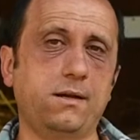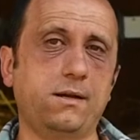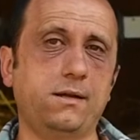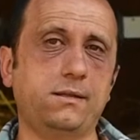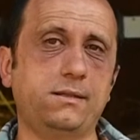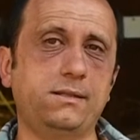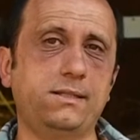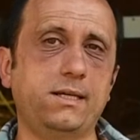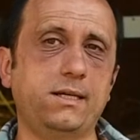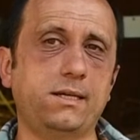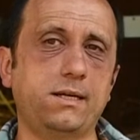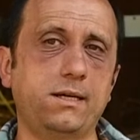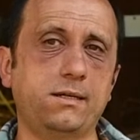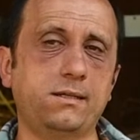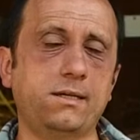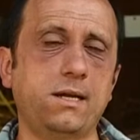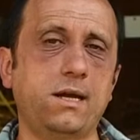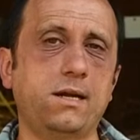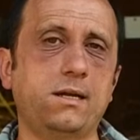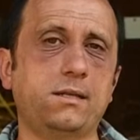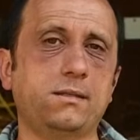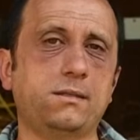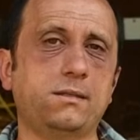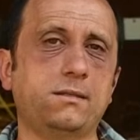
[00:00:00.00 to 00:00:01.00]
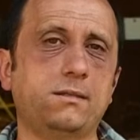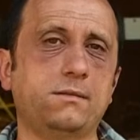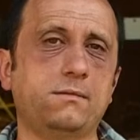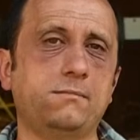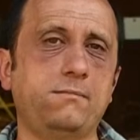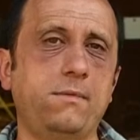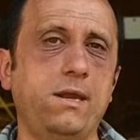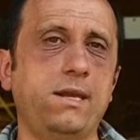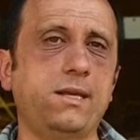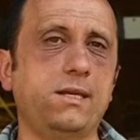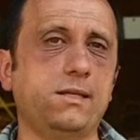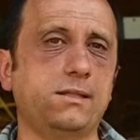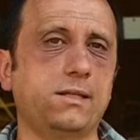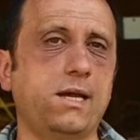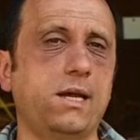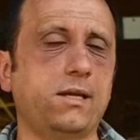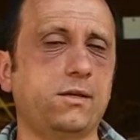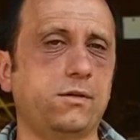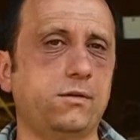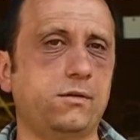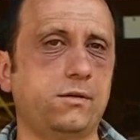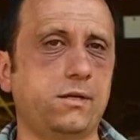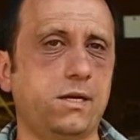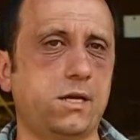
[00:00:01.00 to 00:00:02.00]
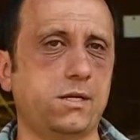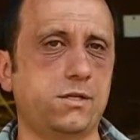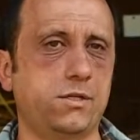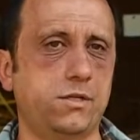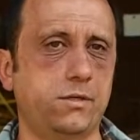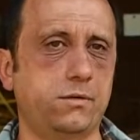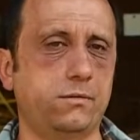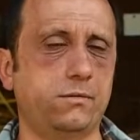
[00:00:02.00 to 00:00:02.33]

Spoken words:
there are not many like you around you,